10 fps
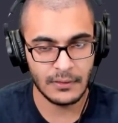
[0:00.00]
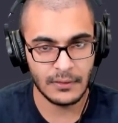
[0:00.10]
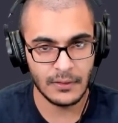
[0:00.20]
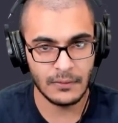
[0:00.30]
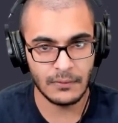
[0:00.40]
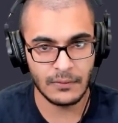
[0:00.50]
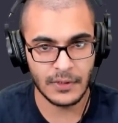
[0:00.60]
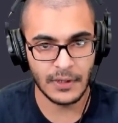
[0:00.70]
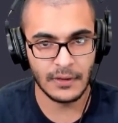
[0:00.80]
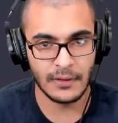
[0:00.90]

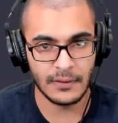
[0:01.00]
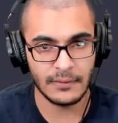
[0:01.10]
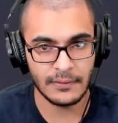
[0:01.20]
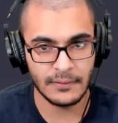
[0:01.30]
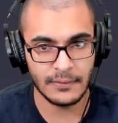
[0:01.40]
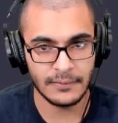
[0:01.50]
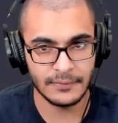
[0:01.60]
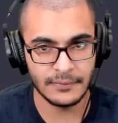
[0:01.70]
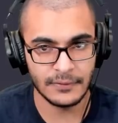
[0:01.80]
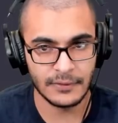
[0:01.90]
Okay,
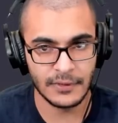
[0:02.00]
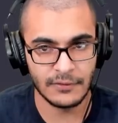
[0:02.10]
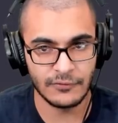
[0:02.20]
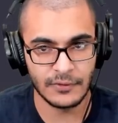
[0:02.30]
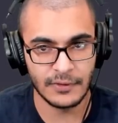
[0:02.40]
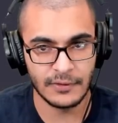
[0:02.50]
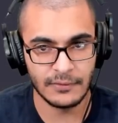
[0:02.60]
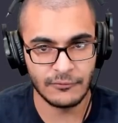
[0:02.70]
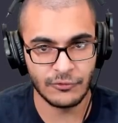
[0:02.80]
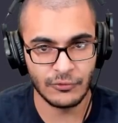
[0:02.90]
gives you an
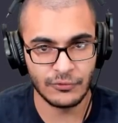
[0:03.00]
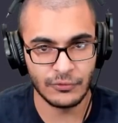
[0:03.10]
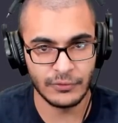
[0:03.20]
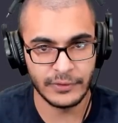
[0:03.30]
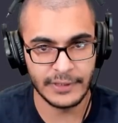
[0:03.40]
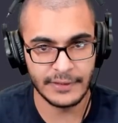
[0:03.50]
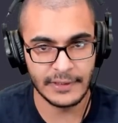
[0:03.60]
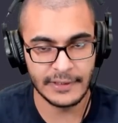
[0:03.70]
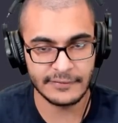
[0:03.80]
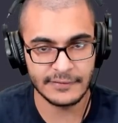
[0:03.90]
intro to the
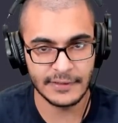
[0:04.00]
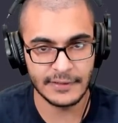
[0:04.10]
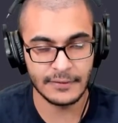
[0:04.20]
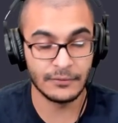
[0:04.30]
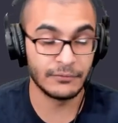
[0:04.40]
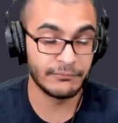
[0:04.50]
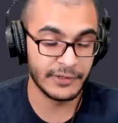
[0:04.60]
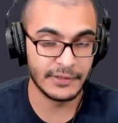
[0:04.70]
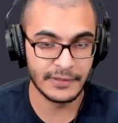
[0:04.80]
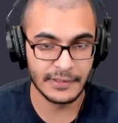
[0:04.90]
Elastic, or
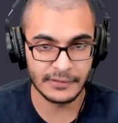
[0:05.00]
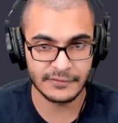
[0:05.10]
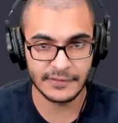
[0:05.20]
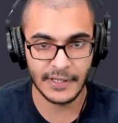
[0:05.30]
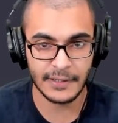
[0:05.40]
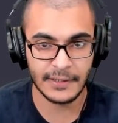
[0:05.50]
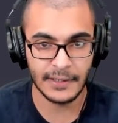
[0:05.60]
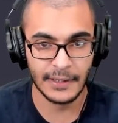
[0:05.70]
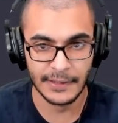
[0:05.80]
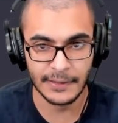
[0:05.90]
rather the ELK stack.
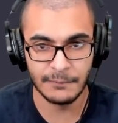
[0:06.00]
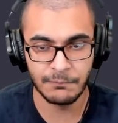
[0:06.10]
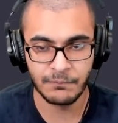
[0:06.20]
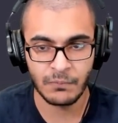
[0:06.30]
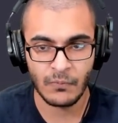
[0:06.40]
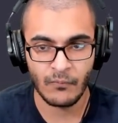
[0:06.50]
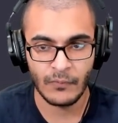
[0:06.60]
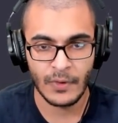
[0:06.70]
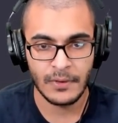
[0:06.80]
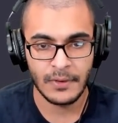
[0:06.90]
And then
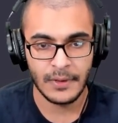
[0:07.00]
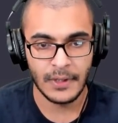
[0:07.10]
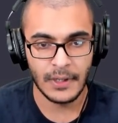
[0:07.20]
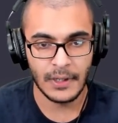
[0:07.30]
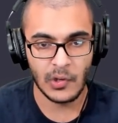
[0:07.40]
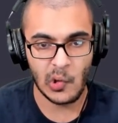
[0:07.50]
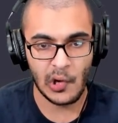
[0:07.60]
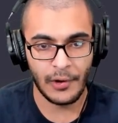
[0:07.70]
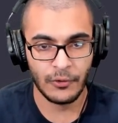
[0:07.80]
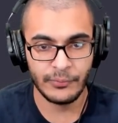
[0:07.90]

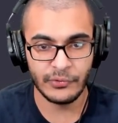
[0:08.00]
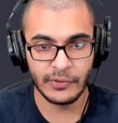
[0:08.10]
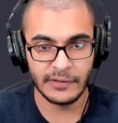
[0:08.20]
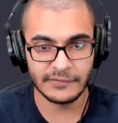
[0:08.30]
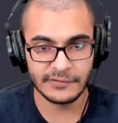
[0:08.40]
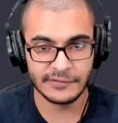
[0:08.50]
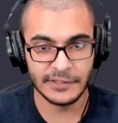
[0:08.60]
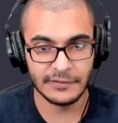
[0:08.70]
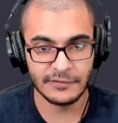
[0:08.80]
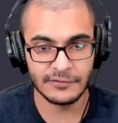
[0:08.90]
I hope you guys are
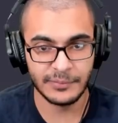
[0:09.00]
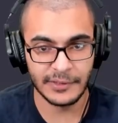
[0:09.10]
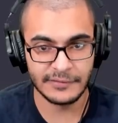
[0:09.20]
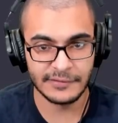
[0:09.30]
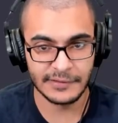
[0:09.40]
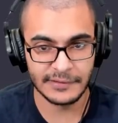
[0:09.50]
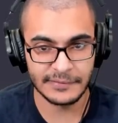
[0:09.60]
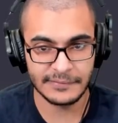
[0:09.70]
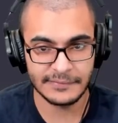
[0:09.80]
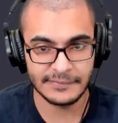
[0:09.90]
seeing this, but there
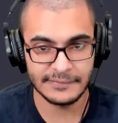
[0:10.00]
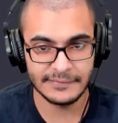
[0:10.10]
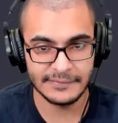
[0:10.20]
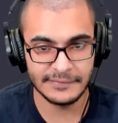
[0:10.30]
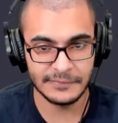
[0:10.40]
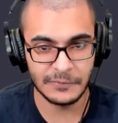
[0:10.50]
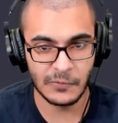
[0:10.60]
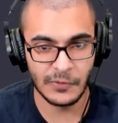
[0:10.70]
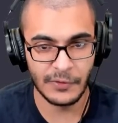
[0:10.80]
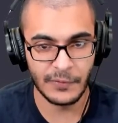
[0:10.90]

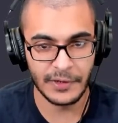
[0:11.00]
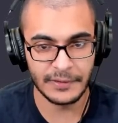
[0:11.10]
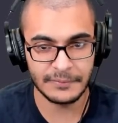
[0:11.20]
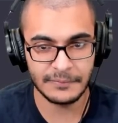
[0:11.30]
we are.